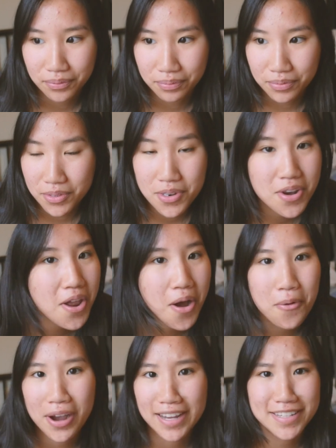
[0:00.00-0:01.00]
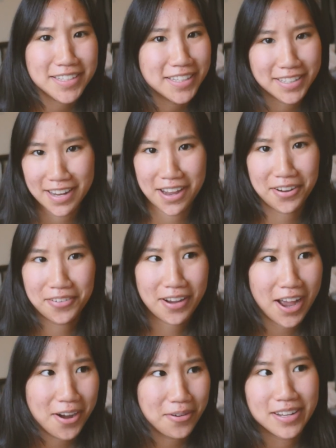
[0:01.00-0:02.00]
no idea now
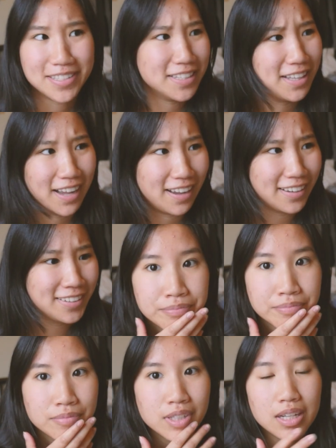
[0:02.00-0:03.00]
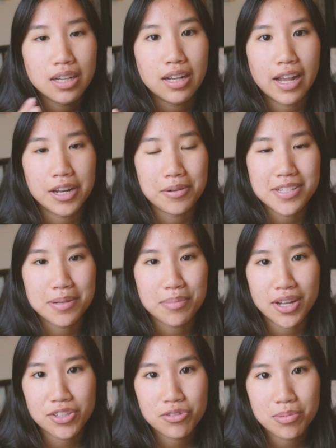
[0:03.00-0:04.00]
how I did that. Anyways, I'm
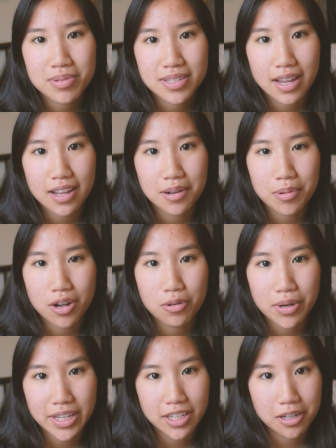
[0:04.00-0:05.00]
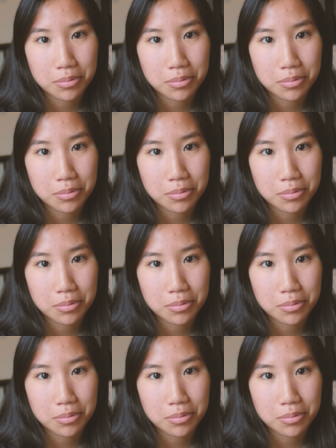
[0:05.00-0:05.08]
not too upset about waking